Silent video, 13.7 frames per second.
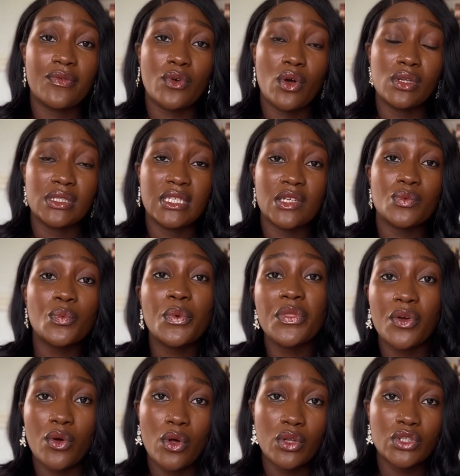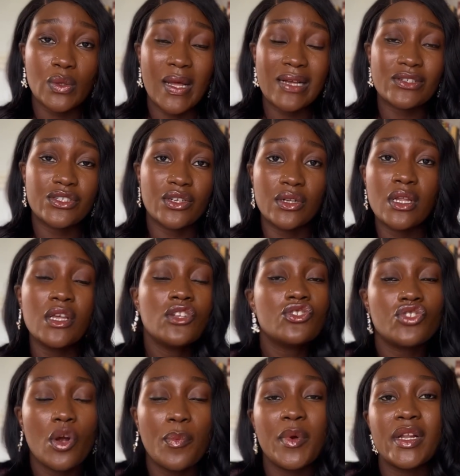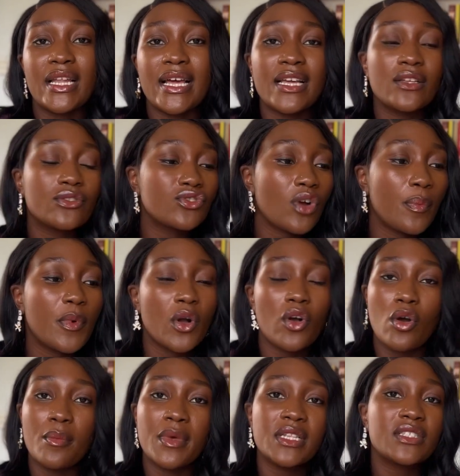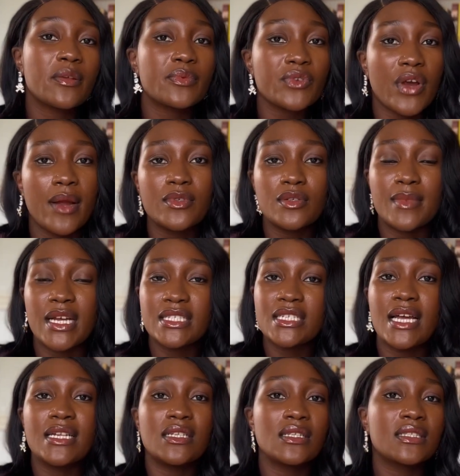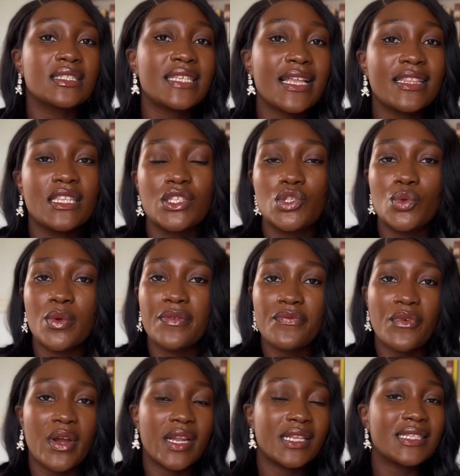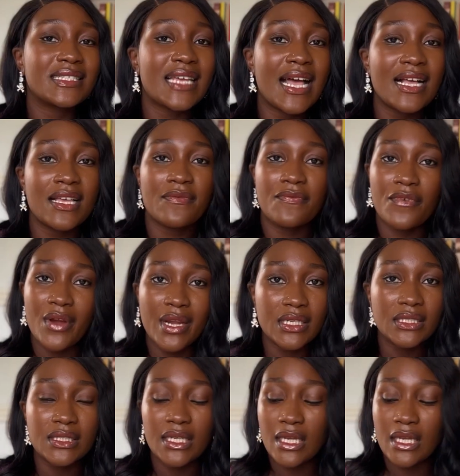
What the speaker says: of content with a call to action. Drop a like, drop a comment, subscribe to my channel, send this to a friend, tag a friend.